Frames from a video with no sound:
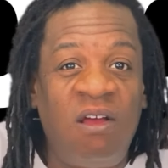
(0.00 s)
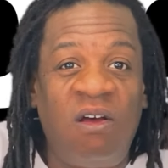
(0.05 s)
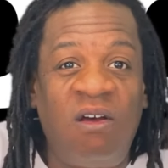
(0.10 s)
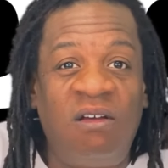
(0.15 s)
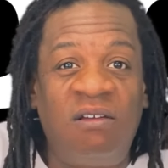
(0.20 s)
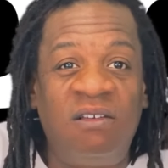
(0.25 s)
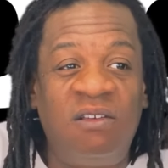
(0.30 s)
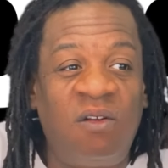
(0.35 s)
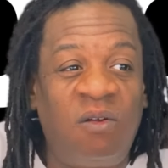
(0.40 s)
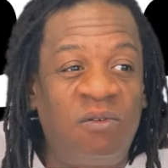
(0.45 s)

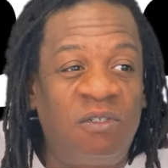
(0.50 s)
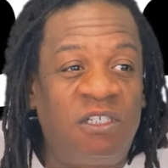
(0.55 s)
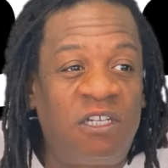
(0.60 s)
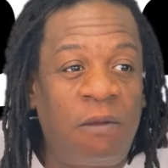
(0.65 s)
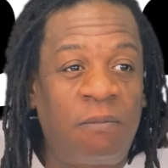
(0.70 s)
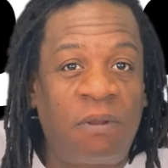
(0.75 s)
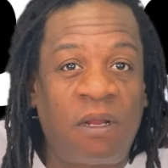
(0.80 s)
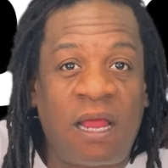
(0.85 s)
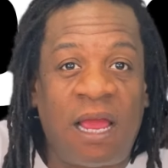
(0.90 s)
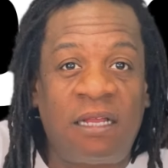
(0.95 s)
You know,
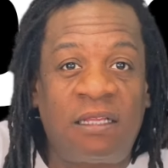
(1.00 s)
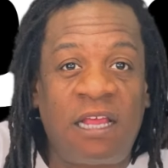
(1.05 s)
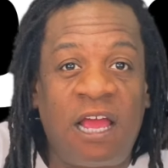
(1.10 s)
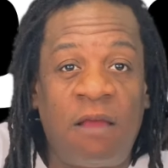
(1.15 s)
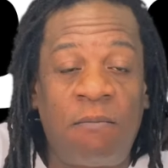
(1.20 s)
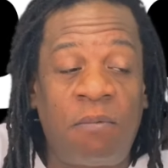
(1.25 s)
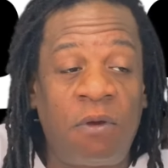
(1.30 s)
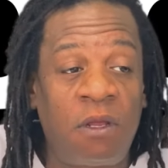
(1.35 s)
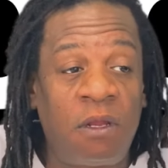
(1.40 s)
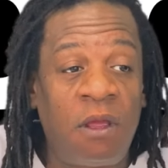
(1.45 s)
something like
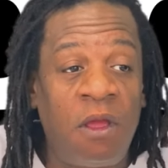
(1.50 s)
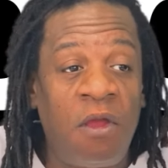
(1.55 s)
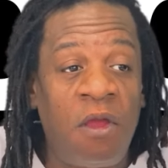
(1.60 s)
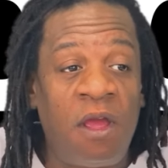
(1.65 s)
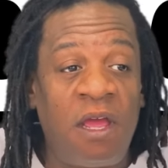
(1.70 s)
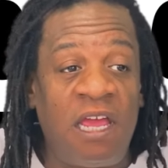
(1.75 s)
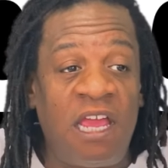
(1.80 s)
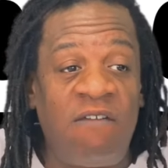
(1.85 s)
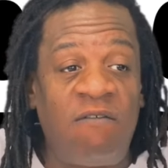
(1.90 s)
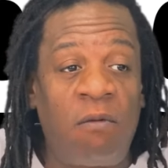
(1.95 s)
that. But
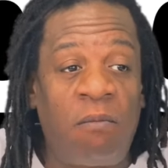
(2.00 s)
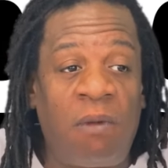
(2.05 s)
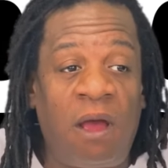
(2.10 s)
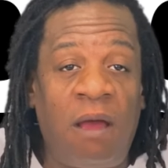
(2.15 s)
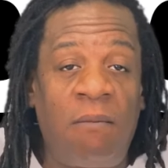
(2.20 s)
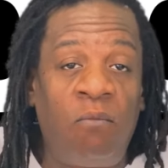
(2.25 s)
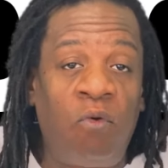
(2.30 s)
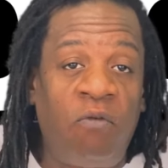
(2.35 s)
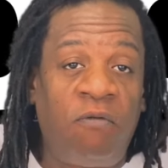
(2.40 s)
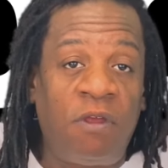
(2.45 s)
even my
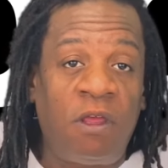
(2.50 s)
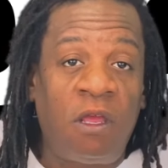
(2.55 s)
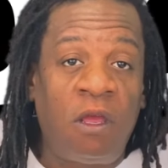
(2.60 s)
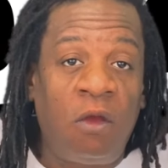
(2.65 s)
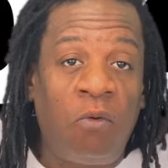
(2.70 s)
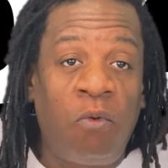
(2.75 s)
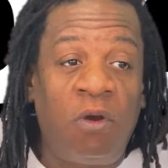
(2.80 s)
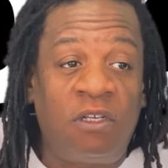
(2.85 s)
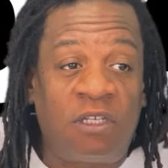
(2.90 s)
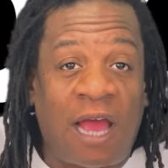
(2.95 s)
movie,
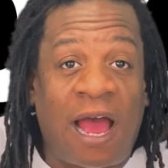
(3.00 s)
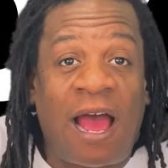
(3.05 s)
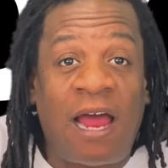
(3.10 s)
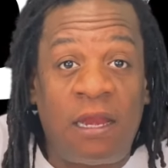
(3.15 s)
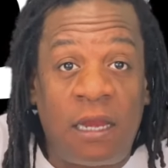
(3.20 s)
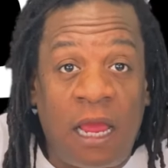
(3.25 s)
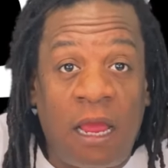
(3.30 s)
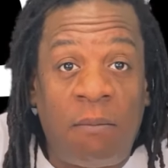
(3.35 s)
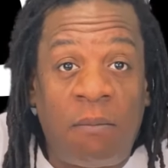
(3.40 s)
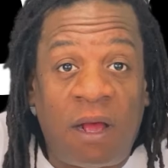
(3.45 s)
which I
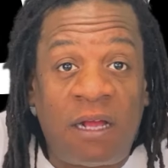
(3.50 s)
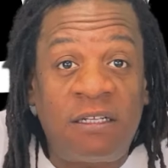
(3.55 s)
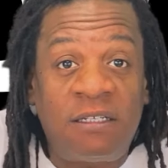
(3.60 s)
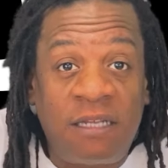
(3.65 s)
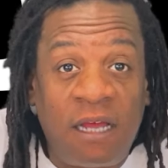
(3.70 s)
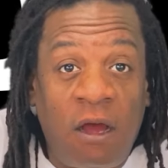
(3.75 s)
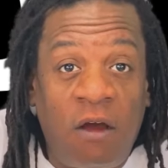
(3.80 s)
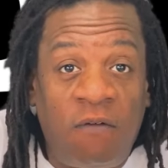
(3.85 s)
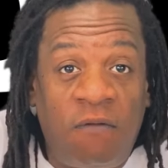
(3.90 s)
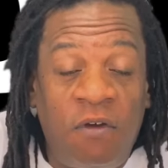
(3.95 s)
named
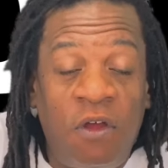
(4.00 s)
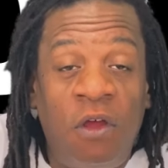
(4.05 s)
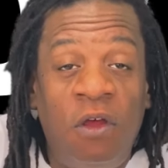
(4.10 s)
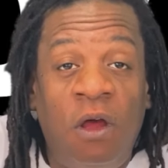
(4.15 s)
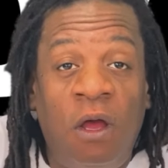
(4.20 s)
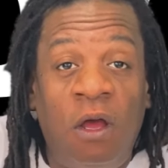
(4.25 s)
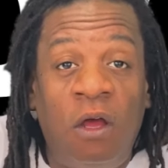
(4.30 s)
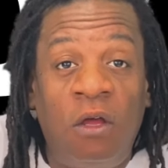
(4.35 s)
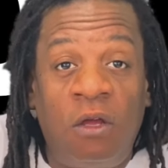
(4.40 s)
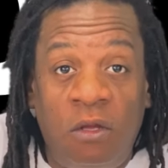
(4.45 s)
myself,
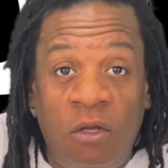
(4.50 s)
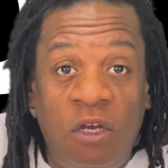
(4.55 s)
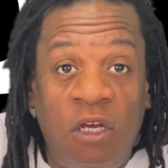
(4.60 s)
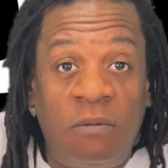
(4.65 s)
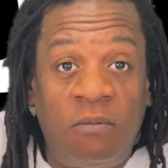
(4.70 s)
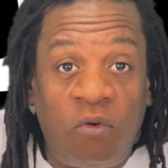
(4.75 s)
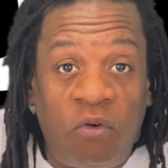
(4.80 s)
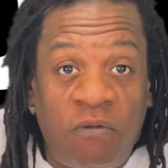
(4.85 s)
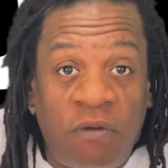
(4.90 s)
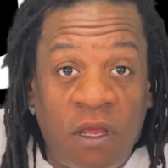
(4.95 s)
a hood
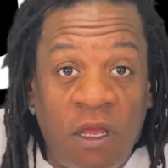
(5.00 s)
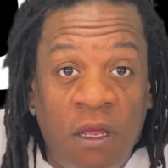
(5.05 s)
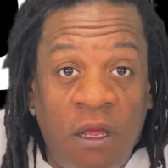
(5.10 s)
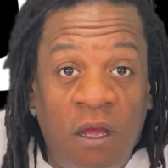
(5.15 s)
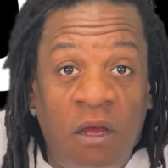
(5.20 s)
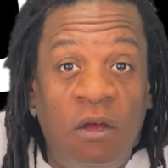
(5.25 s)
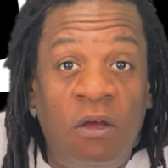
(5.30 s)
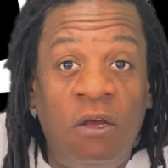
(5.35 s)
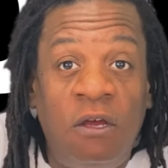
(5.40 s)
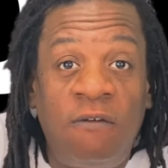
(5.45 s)
movie,
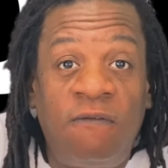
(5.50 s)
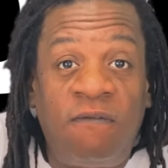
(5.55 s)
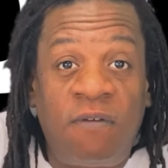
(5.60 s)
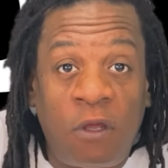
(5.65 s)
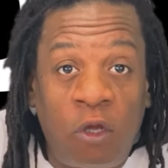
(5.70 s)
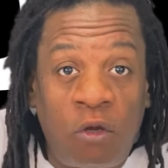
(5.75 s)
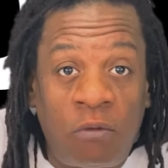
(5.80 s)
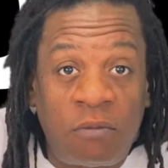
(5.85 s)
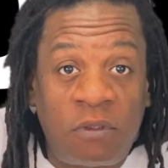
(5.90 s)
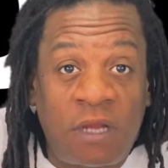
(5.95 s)
Hood
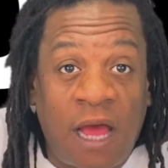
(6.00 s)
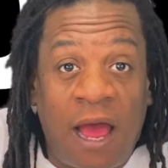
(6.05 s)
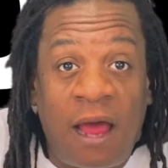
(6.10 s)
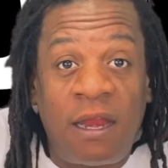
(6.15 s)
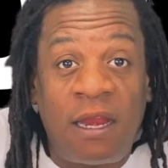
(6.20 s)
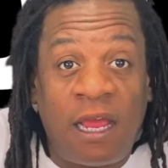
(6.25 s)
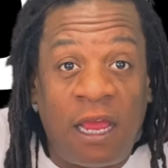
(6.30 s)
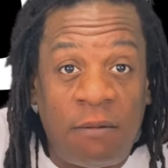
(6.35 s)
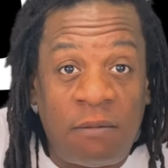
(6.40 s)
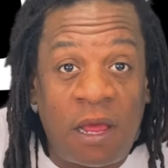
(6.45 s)
Films, I
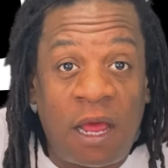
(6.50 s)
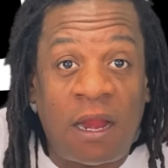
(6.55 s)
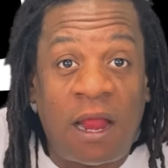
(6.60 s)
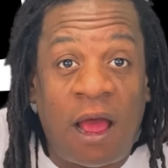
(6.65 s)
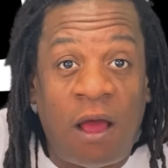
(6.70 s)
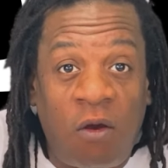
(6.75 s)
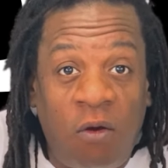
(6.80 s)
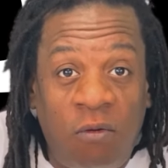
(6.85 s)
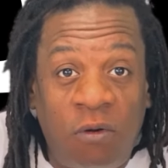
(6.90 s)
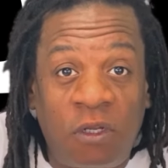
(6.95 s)
named that. I
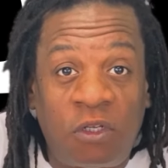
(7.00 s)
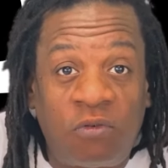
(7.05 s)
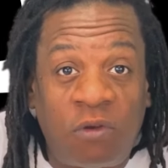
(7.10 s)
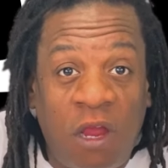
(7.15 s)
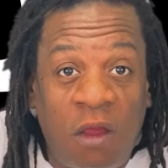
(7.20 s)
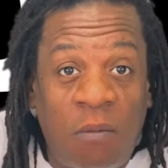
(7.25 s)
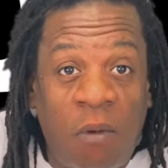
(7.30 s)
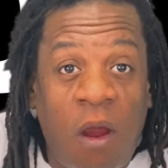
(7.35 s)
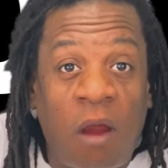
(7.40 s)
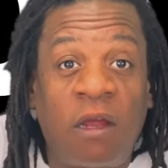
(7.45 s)
own a
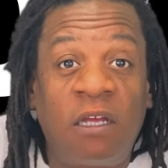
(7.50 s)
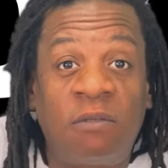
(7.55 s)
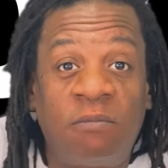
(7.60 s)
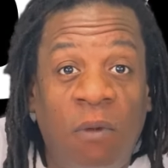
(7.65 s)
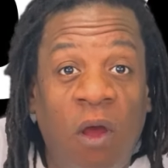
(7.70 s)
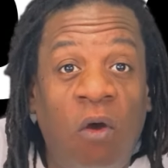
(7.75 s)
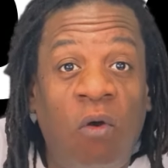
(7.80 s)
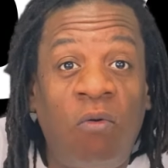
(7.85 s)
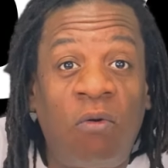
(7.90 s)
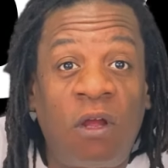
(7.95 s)
trademark. It's my
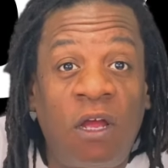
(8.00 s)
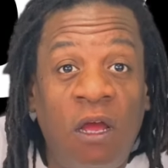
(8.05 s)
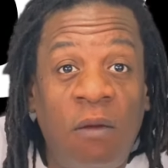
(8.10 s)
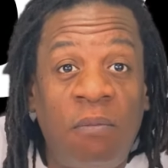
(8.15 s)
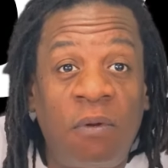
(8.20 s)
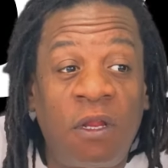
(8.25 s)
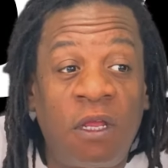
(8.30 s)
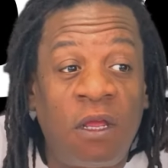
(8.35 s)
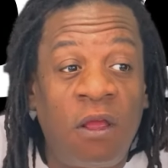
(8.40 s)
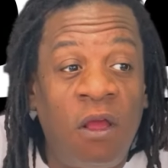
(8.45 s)
own
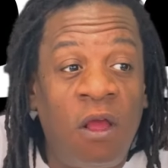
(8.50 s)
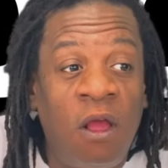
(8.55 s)
company.